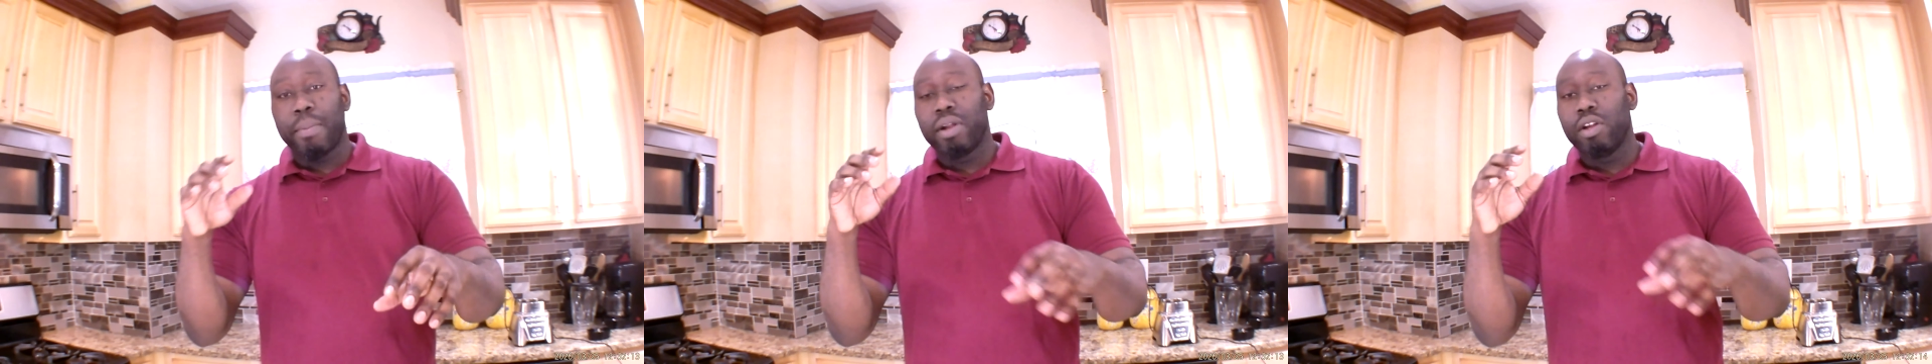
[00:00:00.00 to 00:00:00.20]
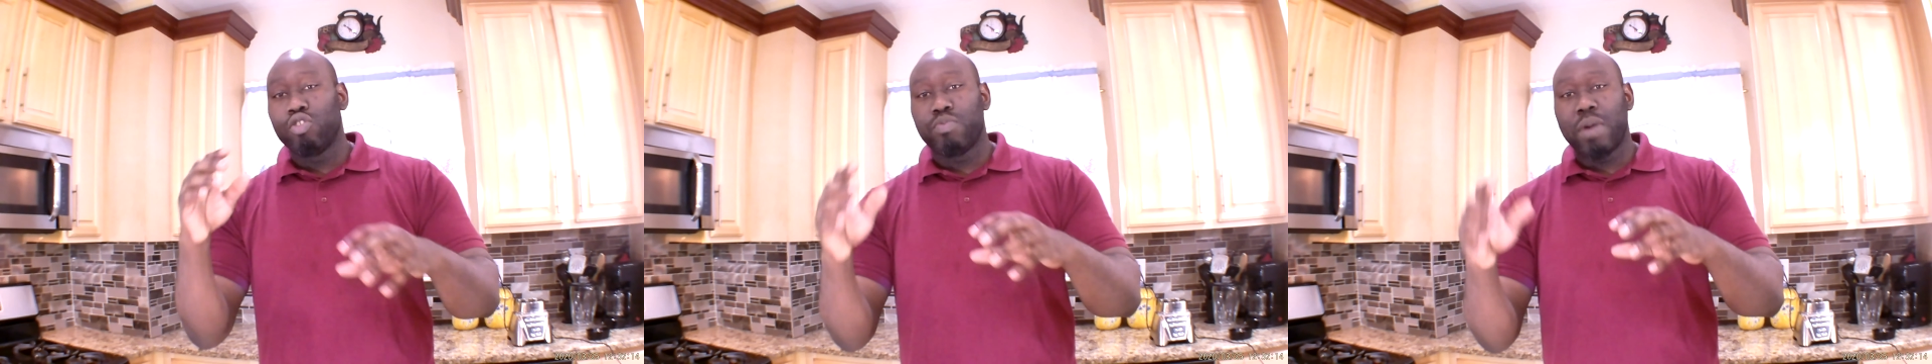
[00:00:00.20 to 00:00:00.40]

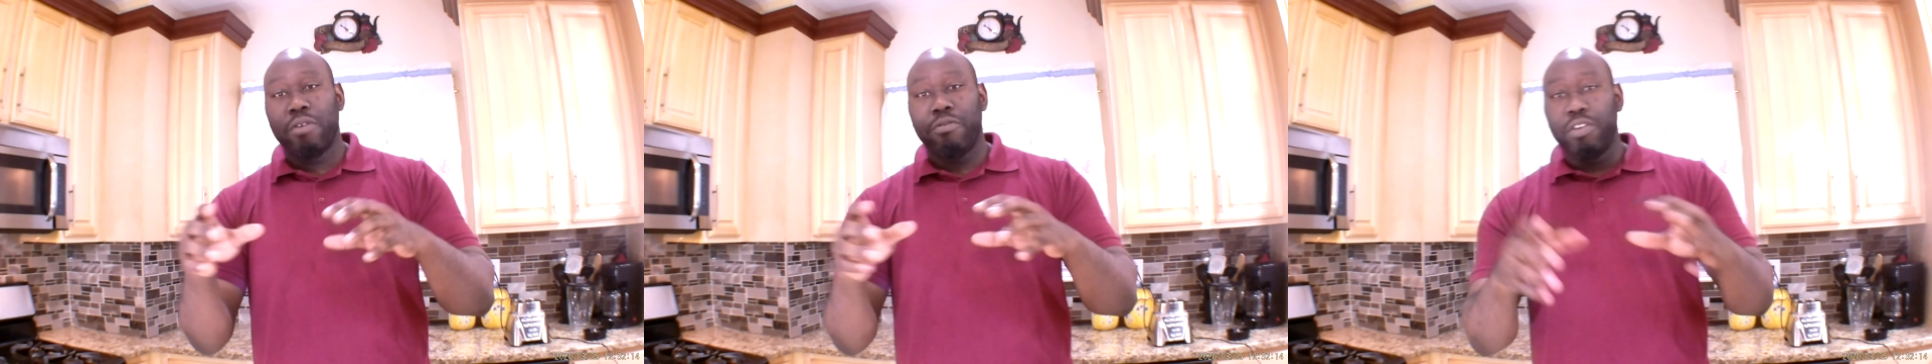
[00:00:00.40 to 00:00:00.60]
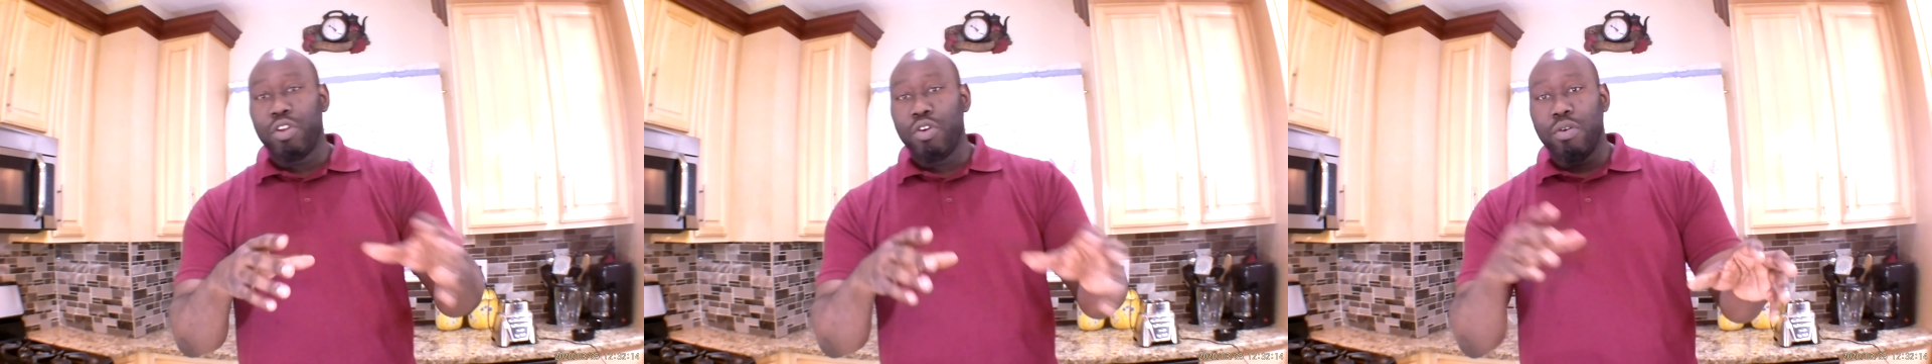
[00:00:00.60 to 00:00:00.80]
I'm gonna do
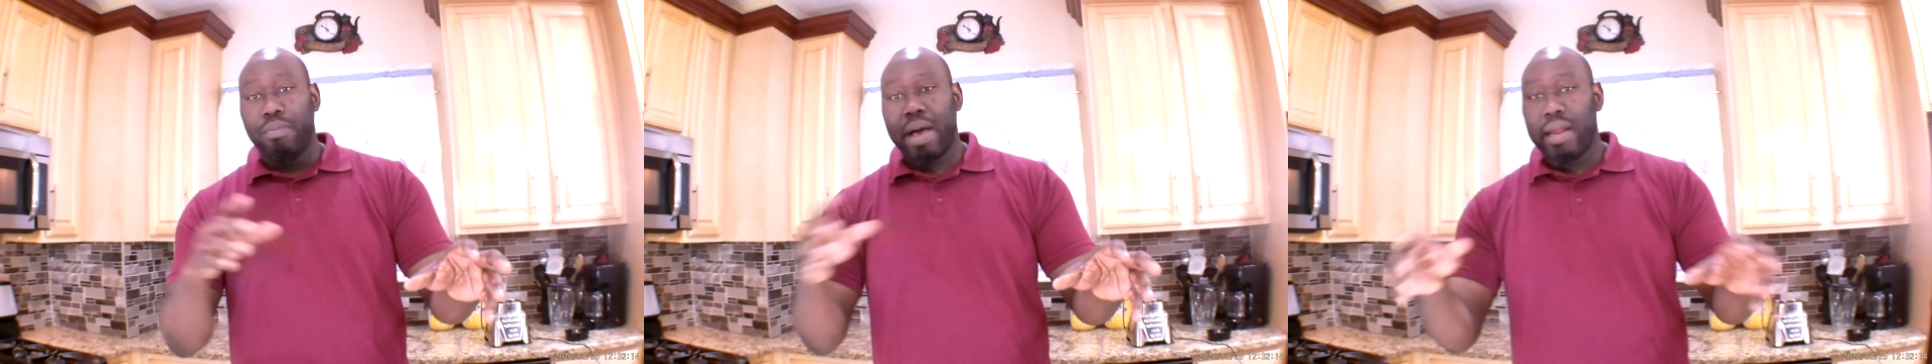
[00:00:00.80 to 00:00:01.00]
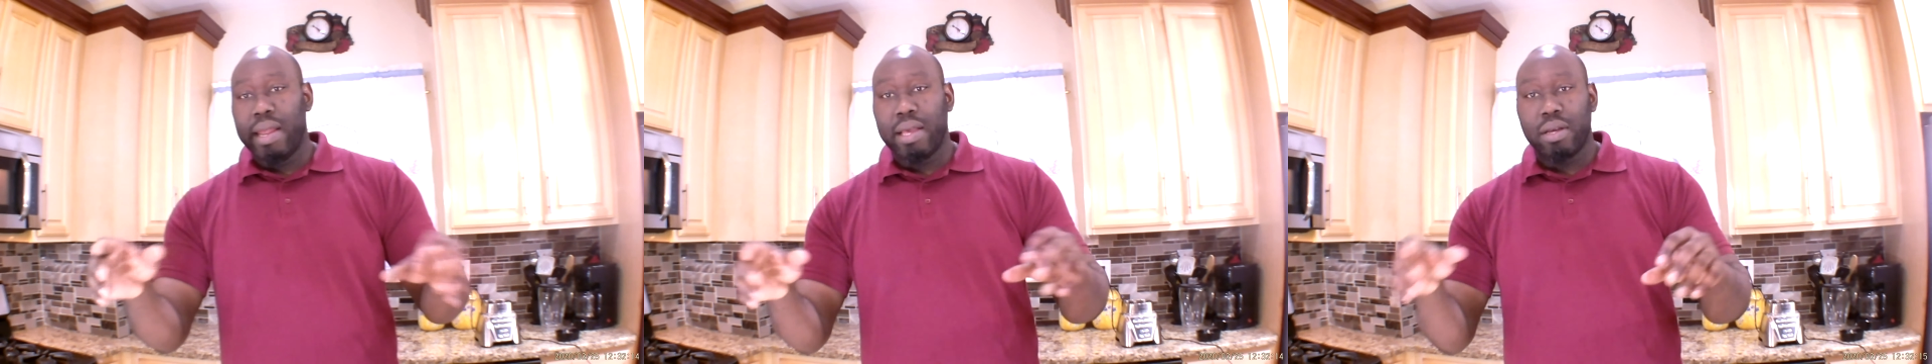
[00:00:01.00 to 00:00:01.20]
my video
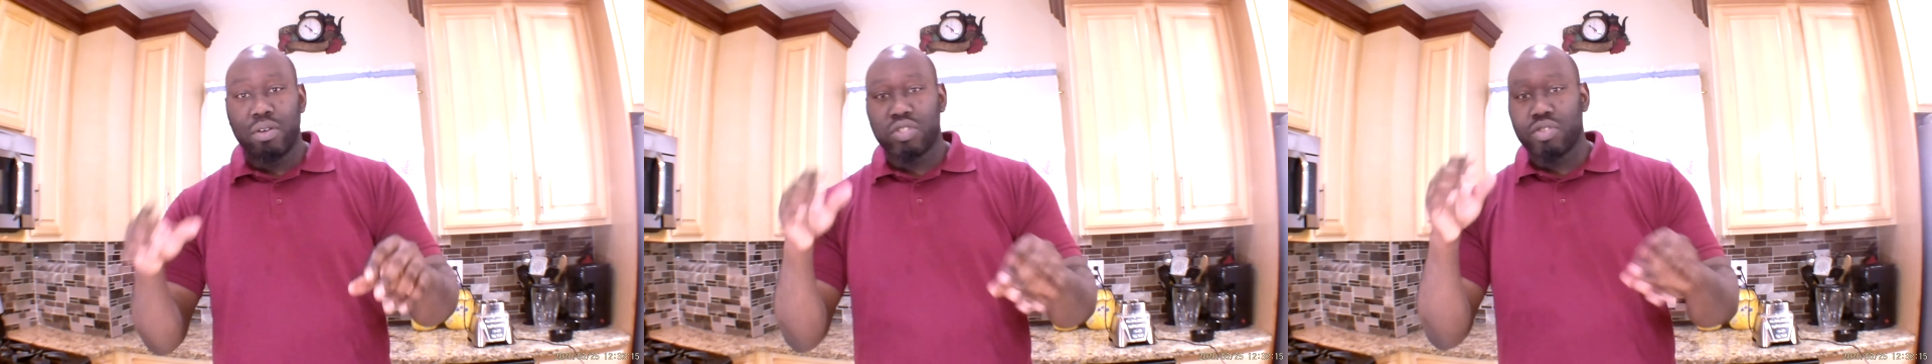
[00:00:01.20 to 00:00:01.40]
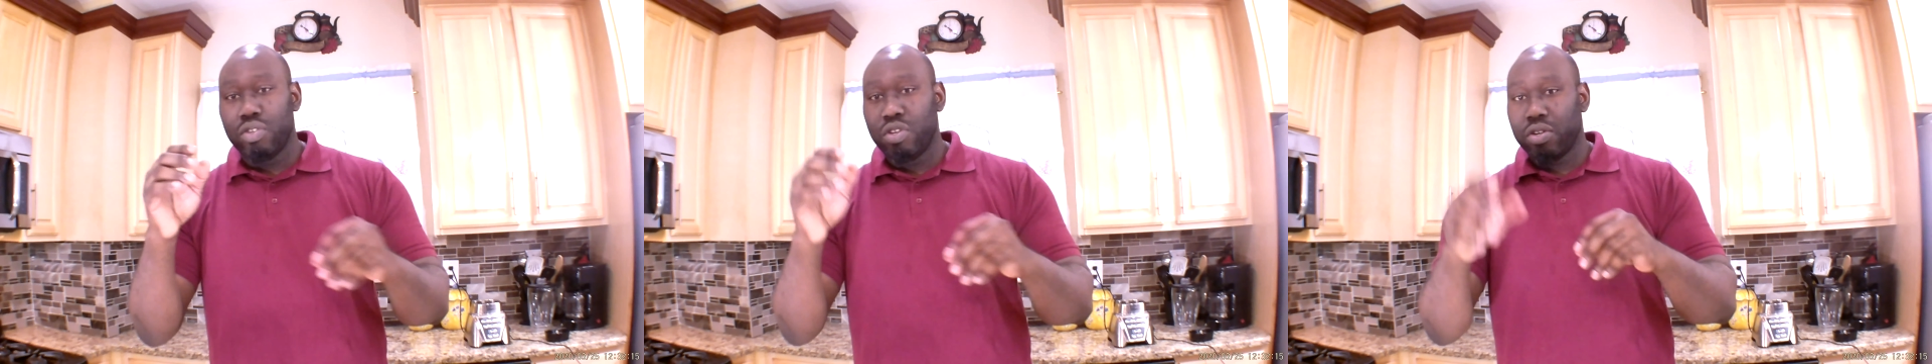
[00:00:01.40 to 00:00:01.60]

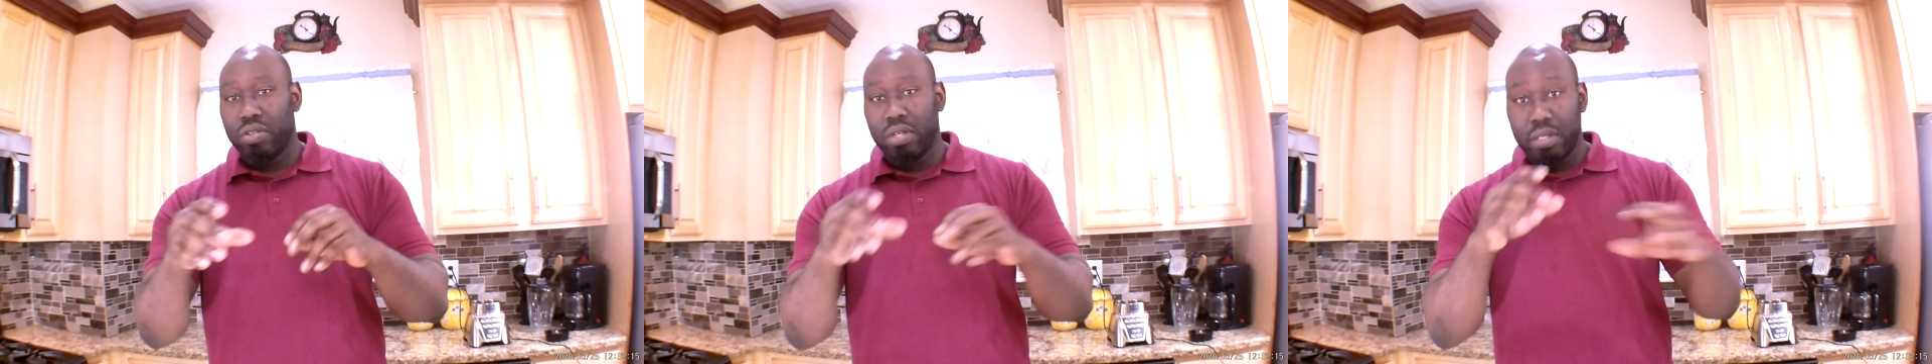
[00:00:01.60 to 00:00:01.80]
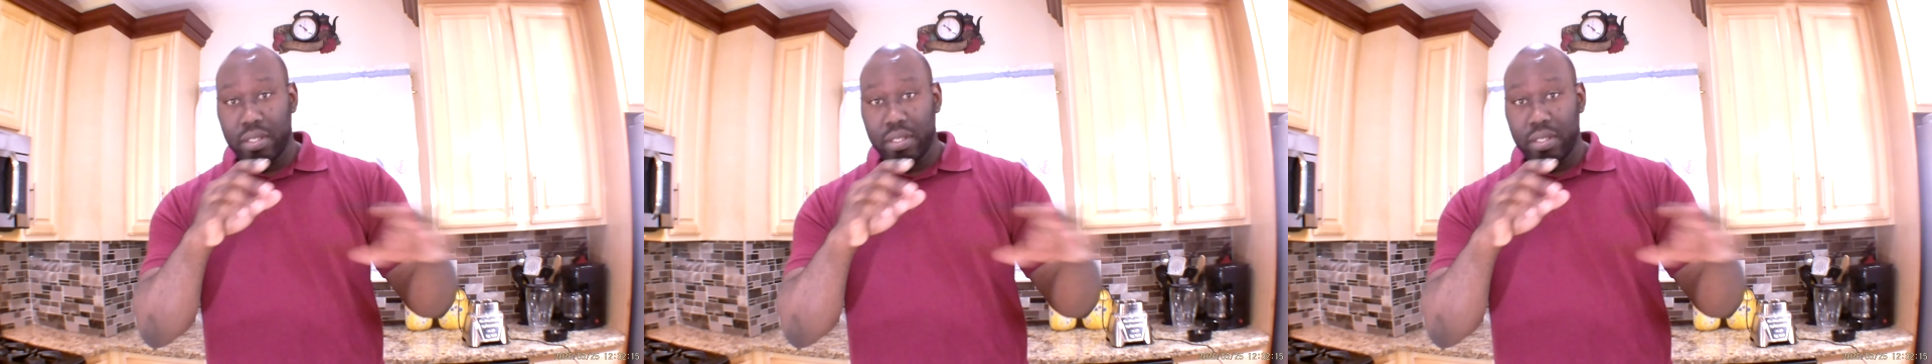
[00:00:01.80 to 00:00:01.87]
bilingual so you can